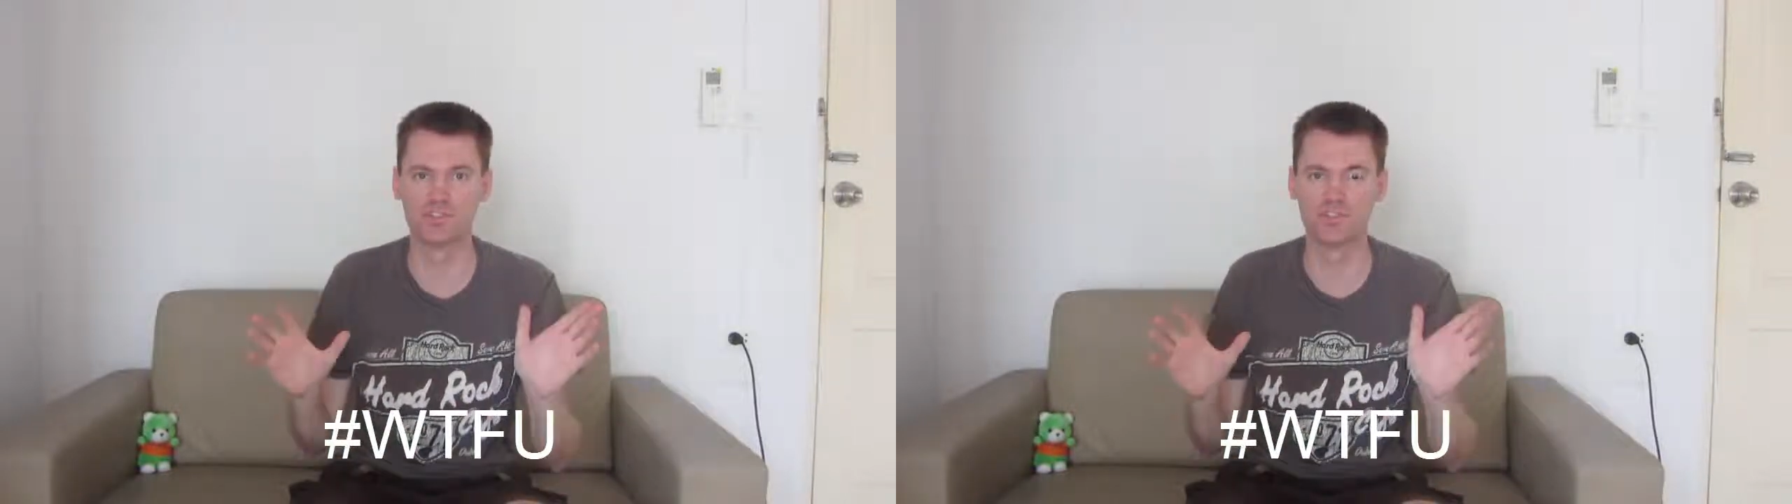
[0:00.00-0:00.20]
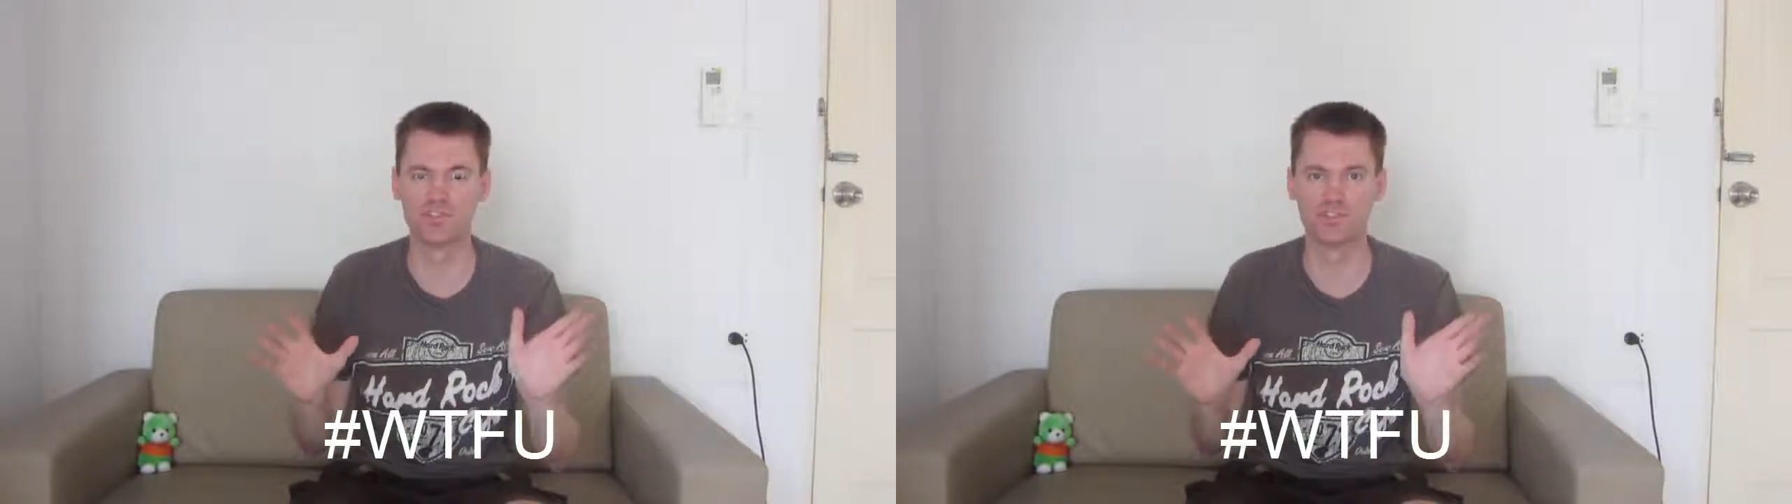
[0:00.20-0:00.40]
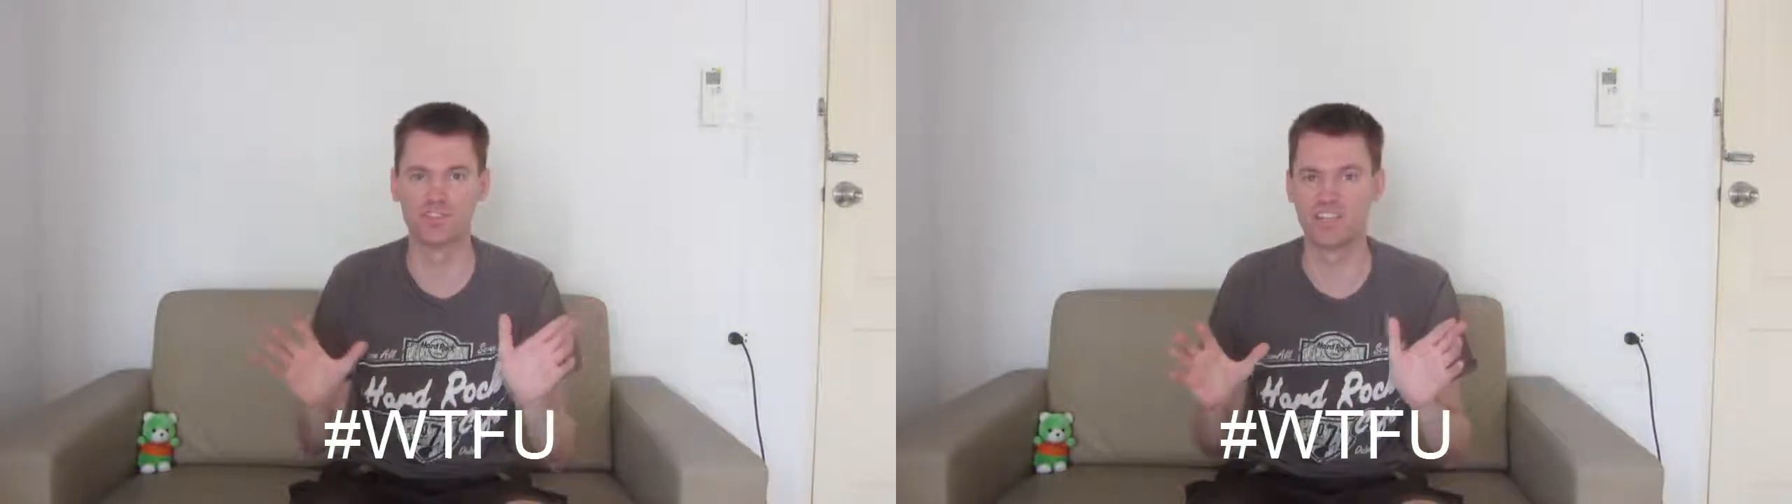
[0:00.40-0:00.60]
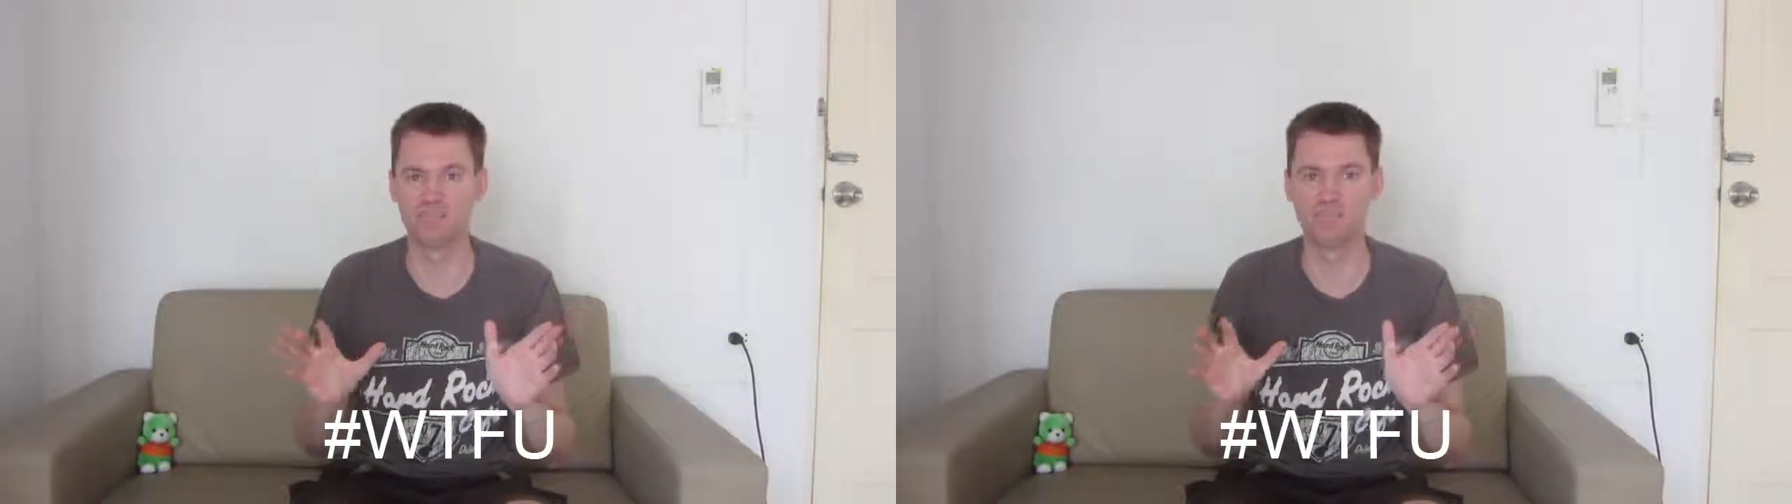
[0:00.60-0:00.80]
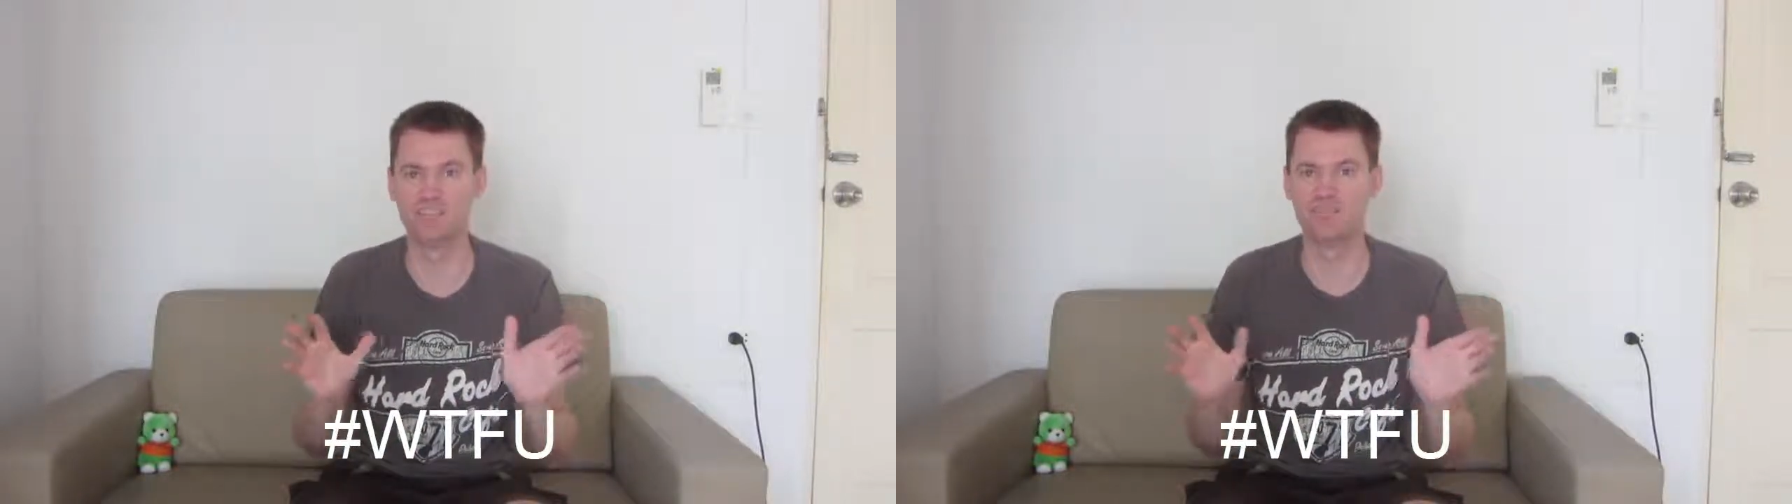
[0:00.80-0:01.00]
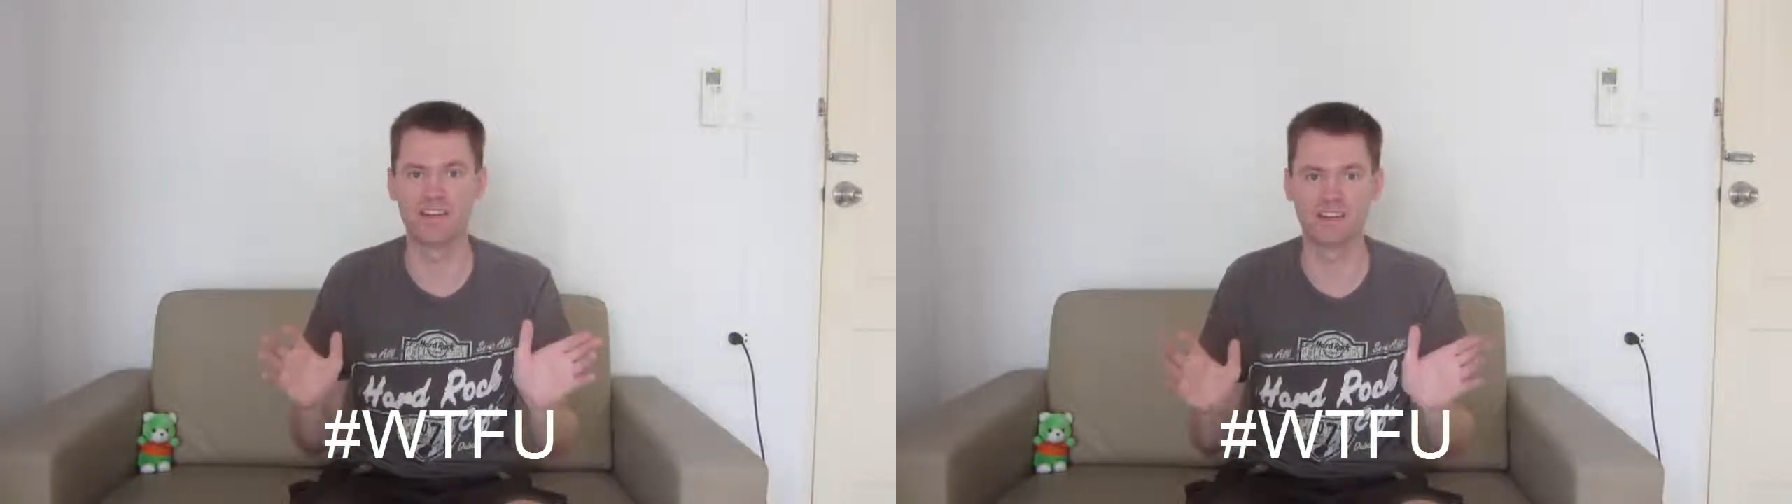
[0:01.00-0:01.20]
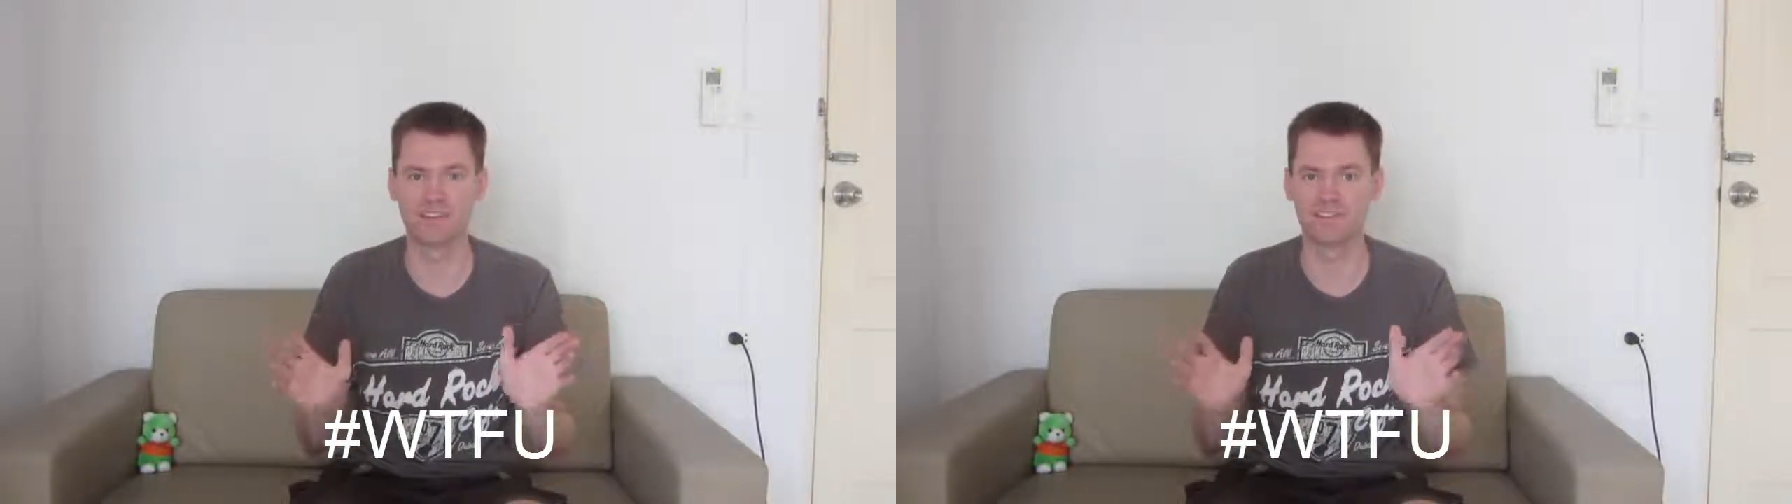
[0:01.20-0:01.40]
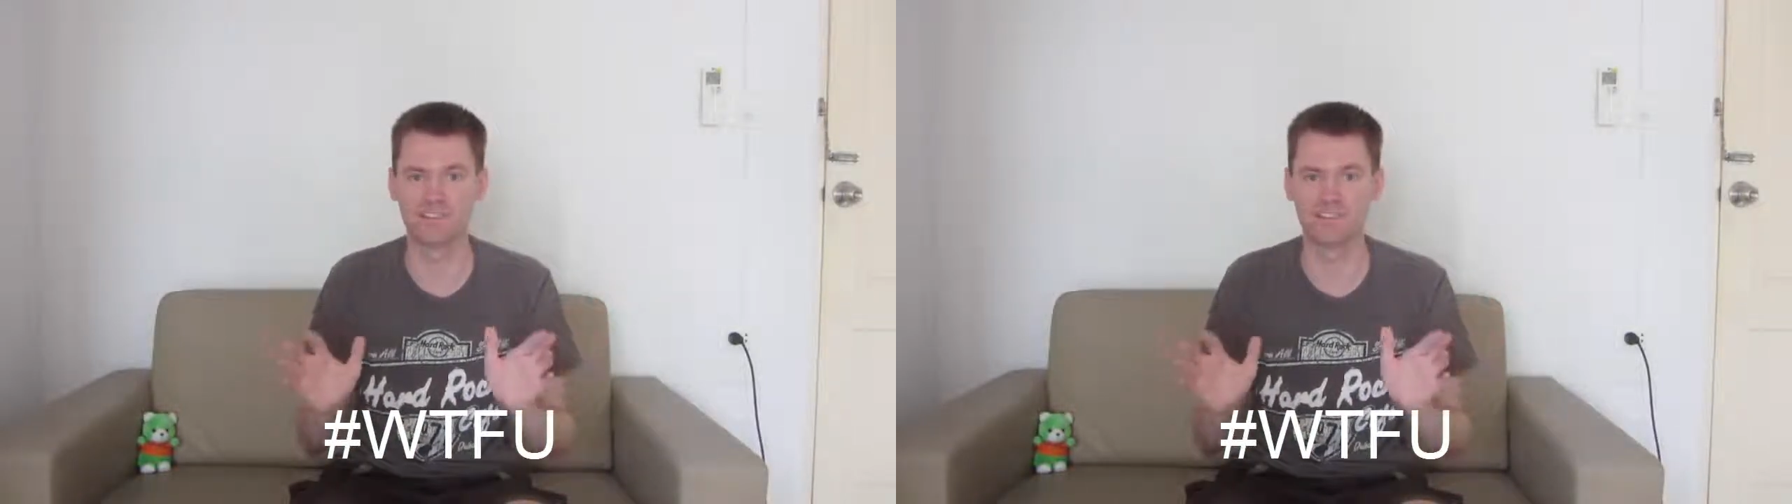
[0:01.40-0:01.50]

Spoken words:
channels that has been affected